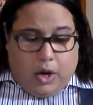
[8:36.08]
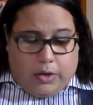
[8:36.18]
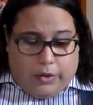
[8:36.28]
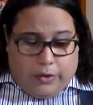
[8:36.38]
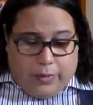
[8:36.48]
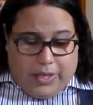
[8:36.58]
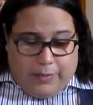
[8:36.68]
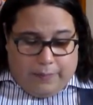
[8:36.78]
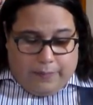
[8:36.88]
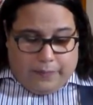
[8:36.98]
Article
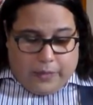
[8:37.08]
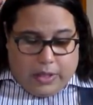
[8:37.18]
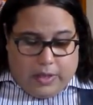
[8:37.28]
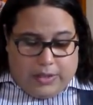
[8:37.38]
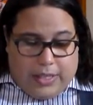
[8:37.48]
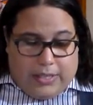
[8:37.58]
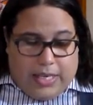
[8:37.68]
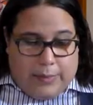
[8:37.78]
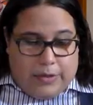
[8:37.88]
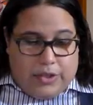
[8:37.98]
3
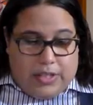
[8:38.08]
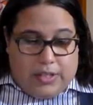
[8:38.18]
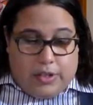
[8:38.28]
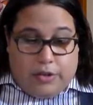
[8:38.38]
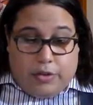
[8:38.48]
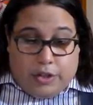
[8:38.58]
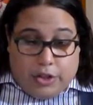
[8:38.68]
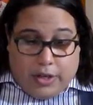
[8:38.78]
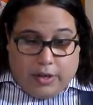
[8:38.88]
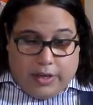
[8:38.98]
establishes the
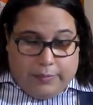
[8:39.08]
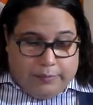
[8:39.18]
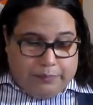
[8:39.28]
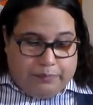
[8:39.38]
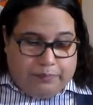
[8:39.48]
judiciary,